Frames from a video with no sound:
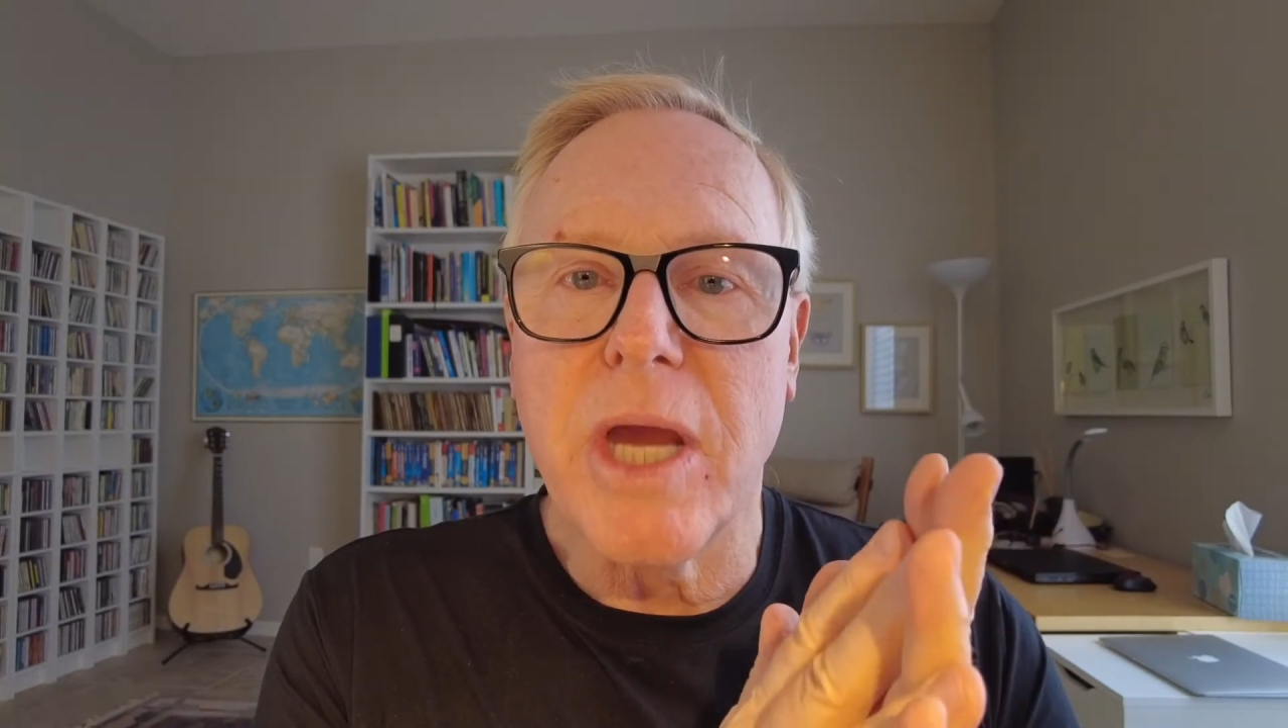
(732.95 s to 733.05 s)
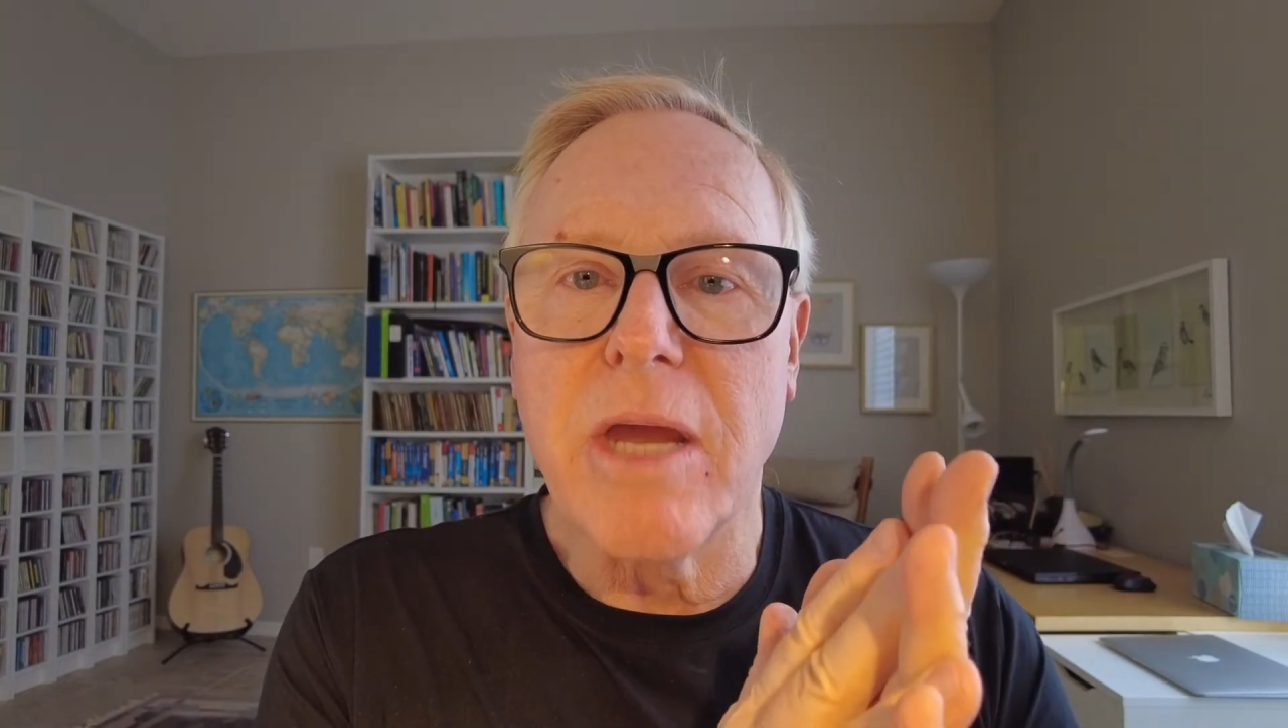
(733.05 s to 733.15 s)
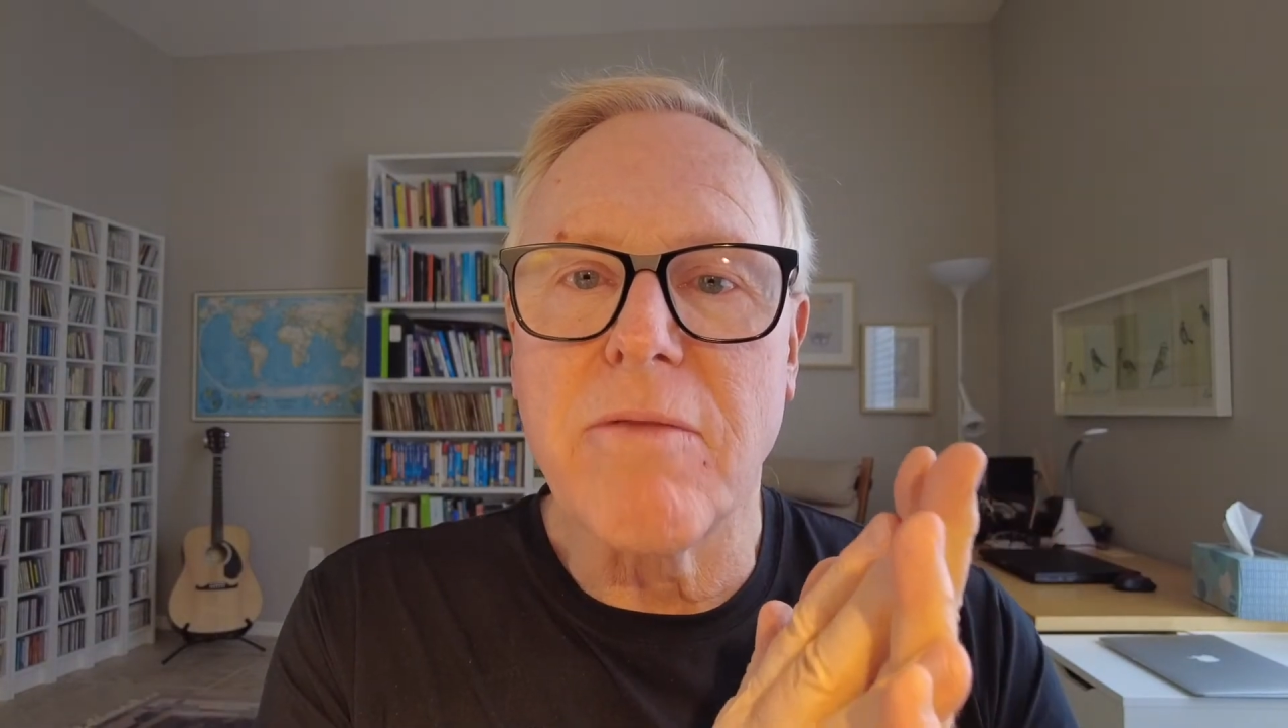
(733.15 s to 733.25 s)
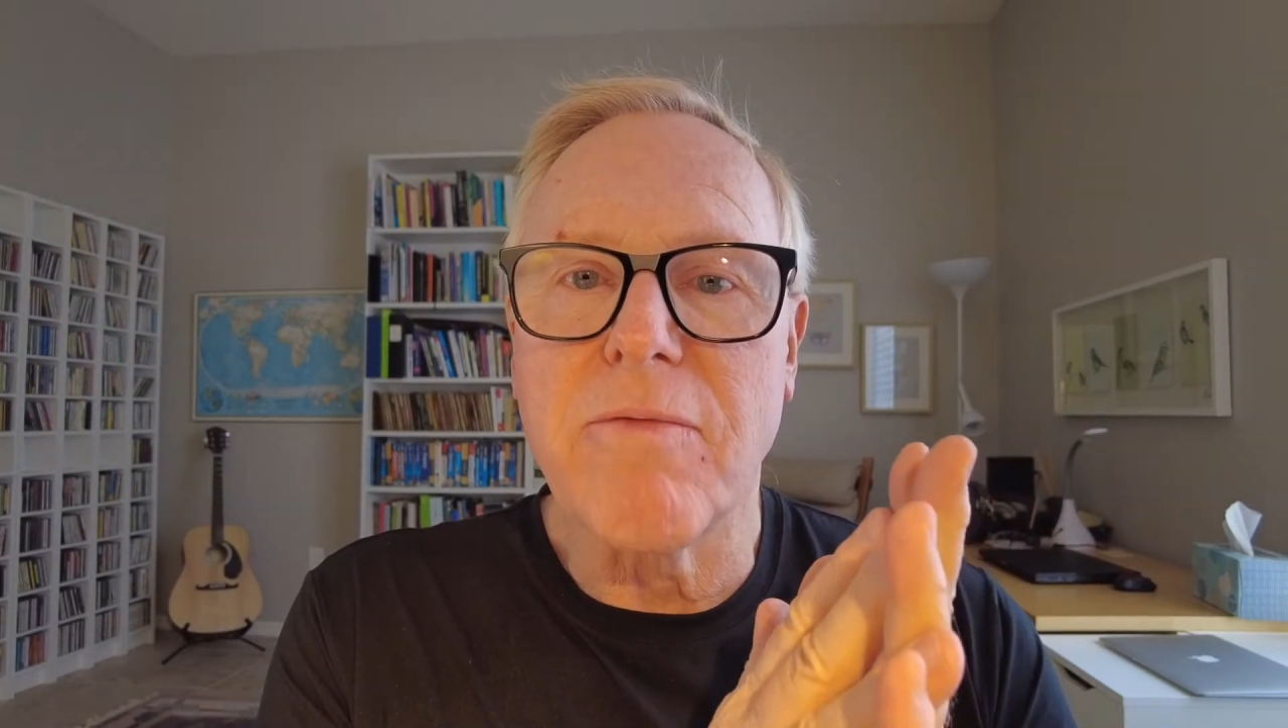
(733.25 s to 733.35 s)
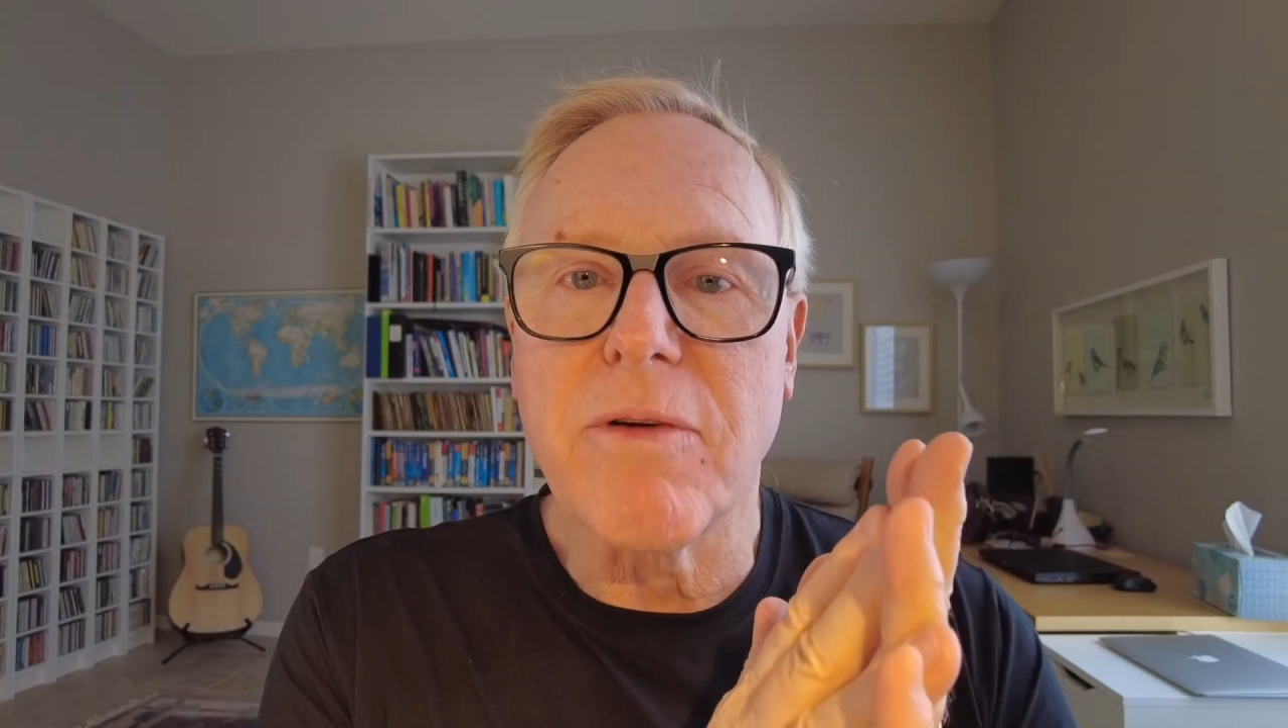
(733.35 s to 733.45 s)

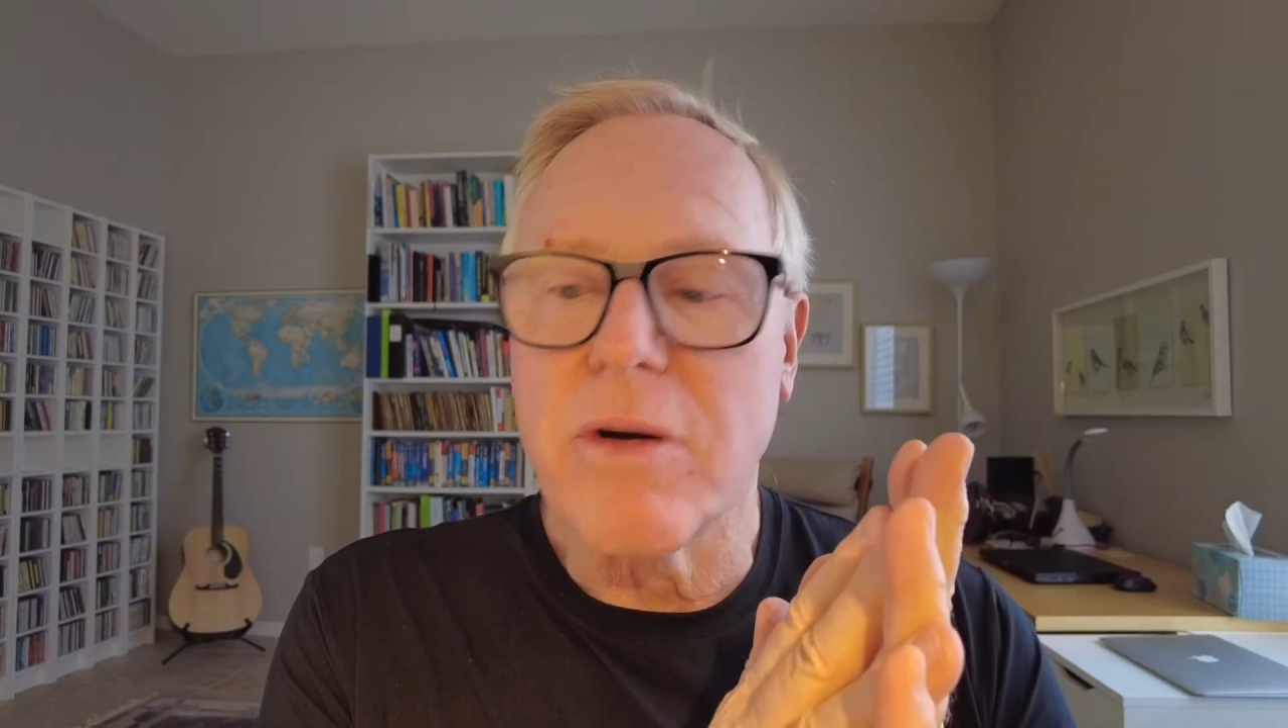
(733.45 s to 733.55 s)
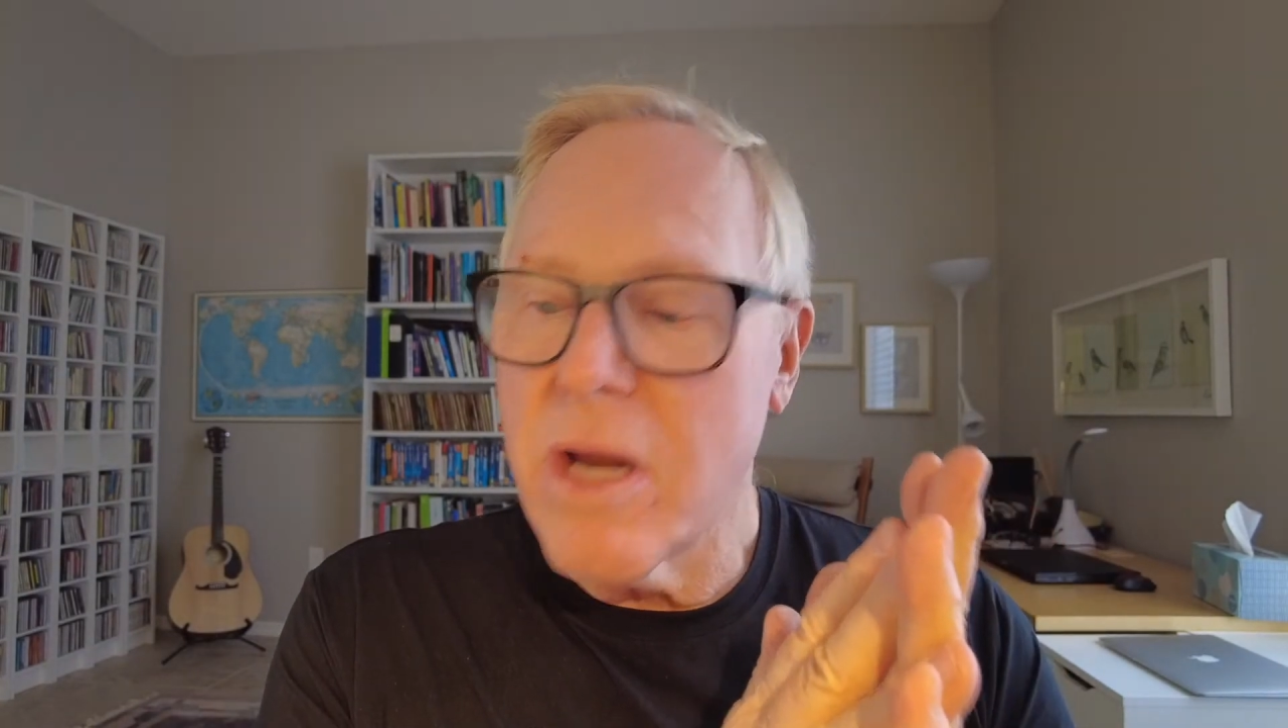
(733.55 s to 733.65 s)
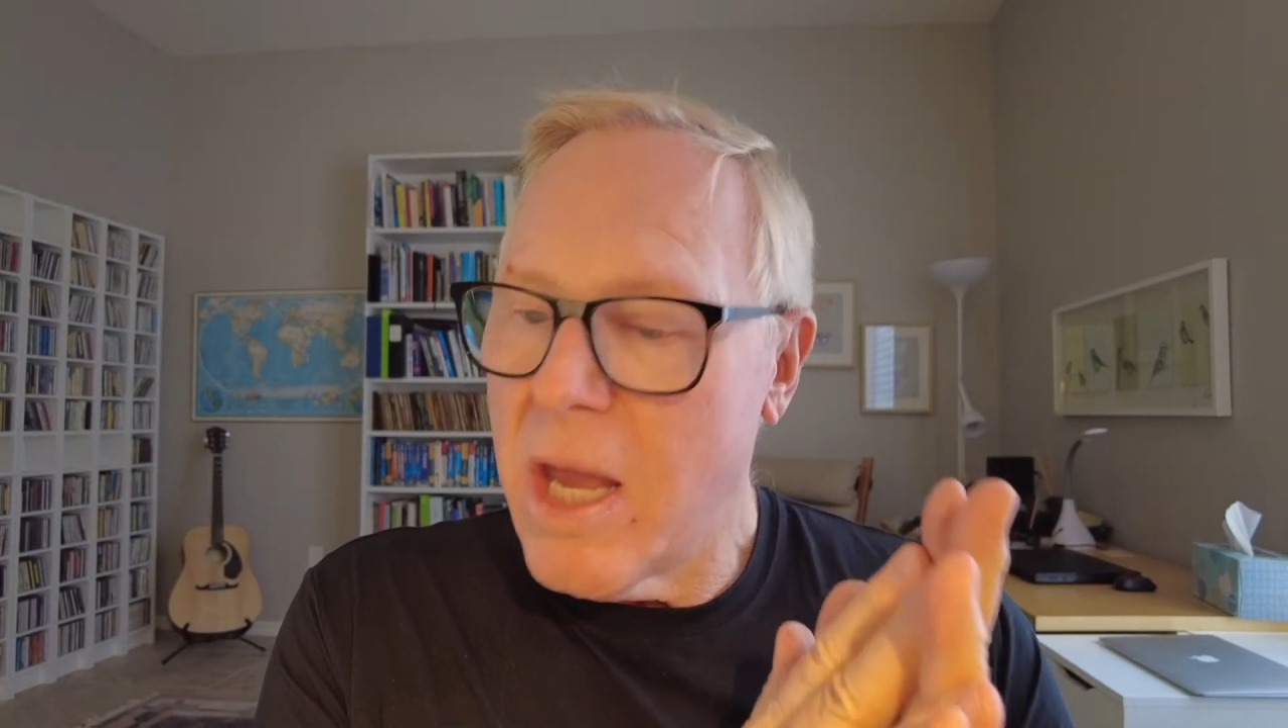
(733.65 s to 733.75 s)
and for